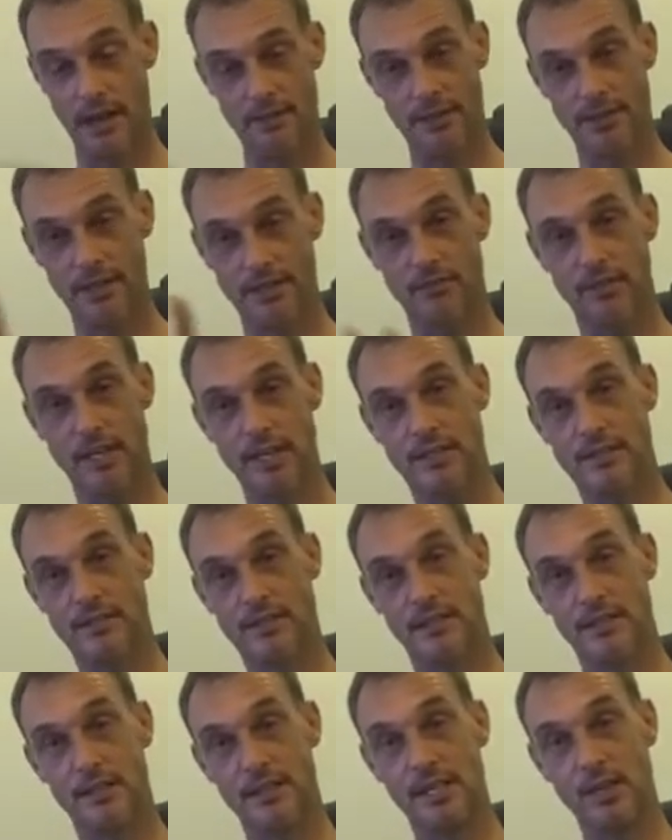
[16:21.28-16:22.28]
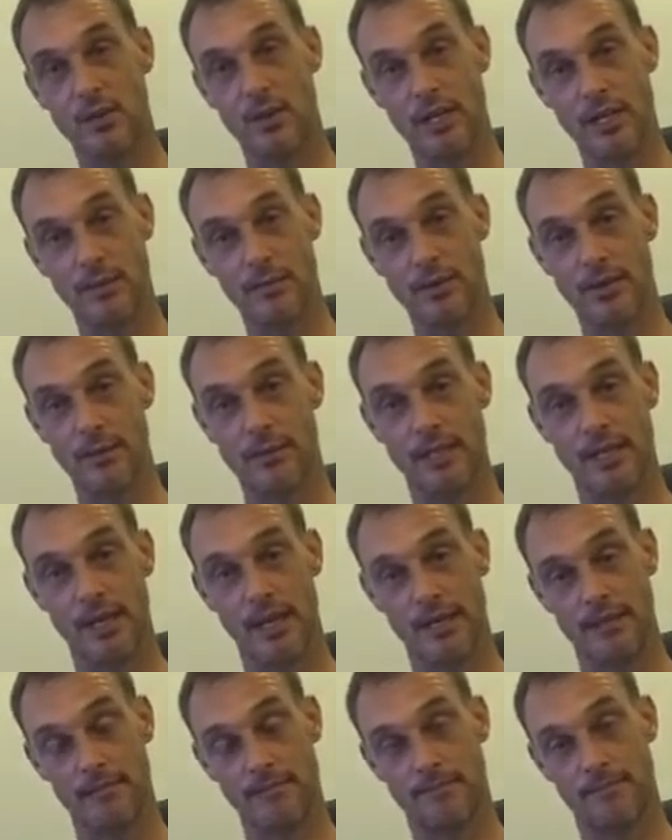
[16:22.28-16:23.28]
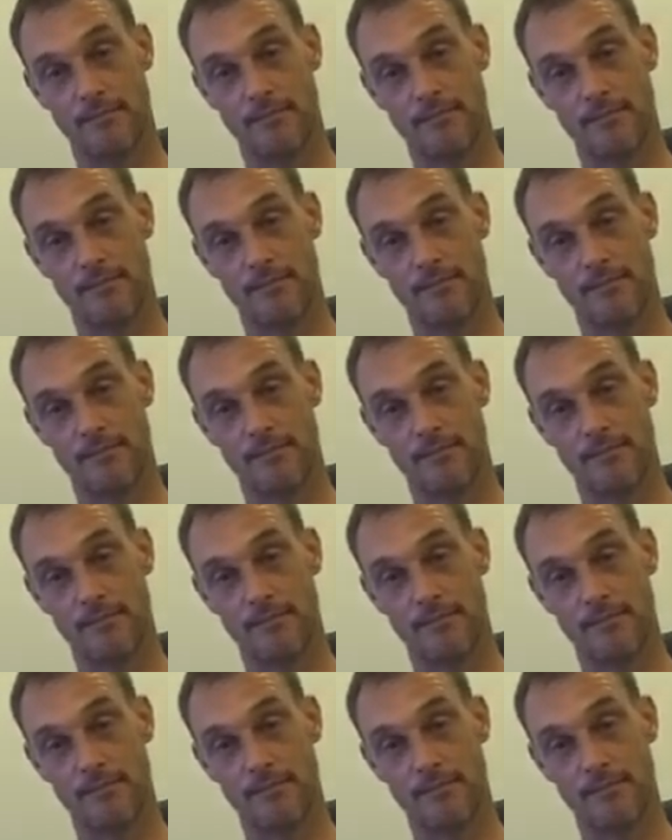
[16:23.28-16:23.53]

everything reaches an equilibrium again.